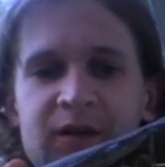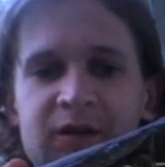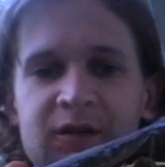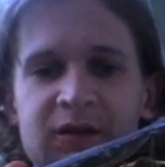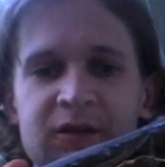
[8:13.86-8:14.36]

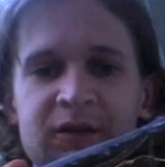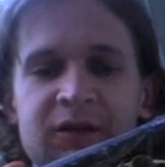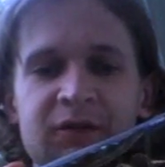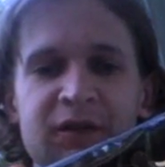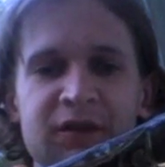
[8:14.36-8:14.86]
So, it's
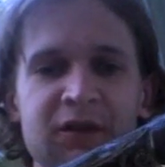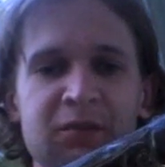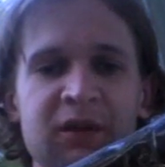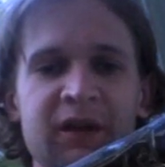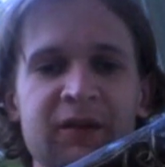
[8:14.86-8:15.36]
in finishing the
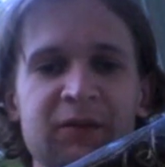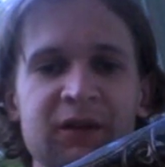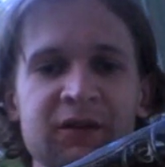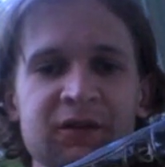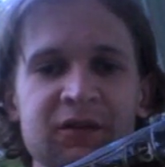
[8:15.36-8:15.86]
palladium
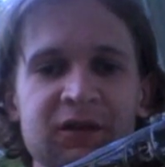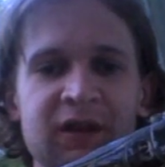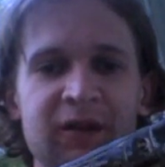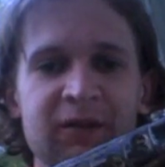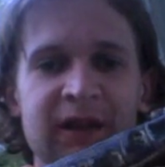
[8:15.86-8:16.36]
luster, so it's
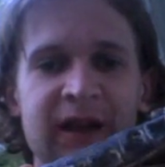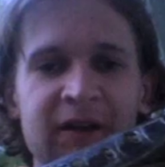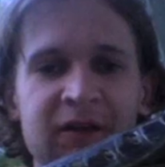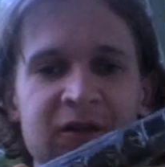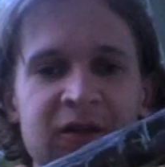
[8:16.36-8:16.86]
kind of
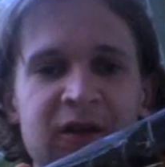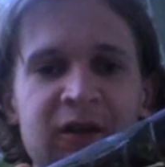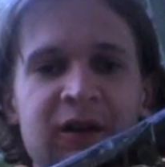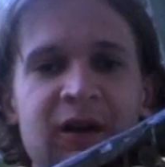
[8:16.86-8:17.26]
metallic looking.